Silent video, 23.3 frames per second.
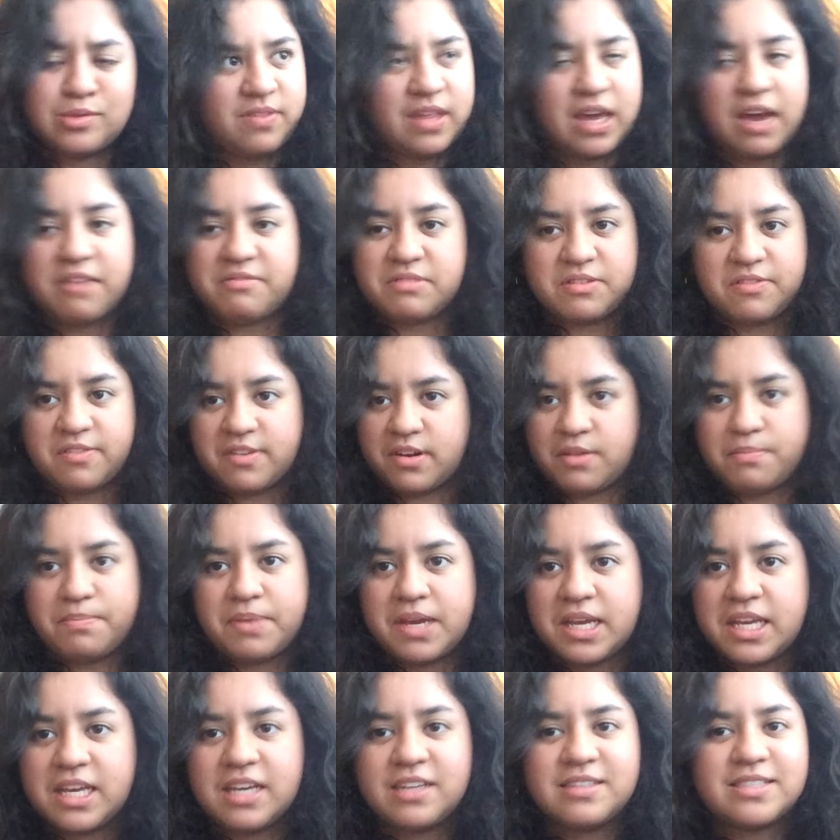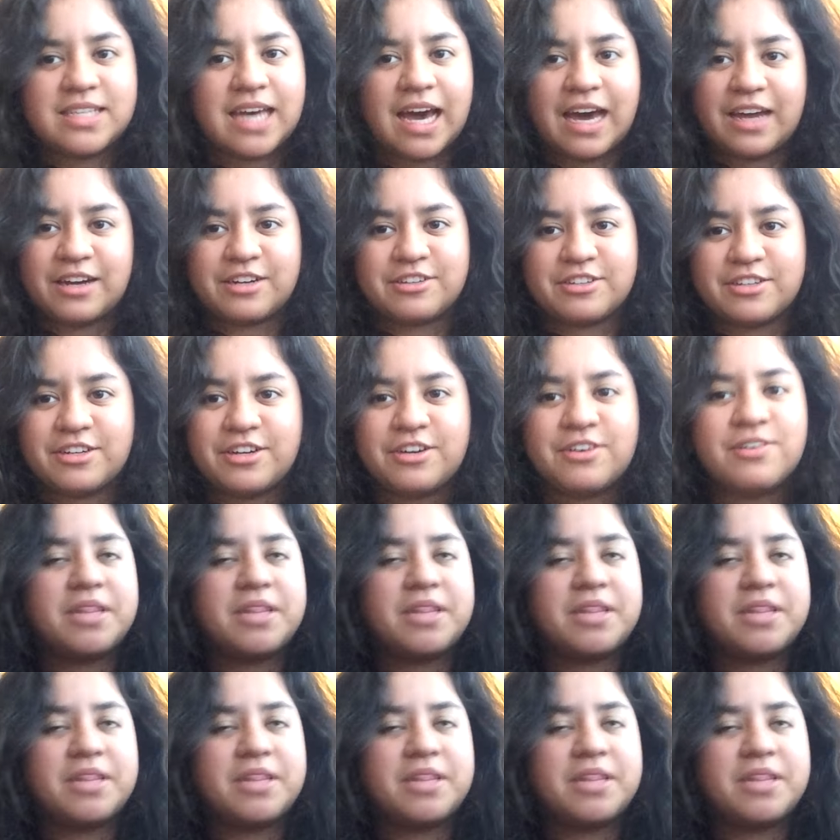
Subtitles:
They have different opinions, I don't know,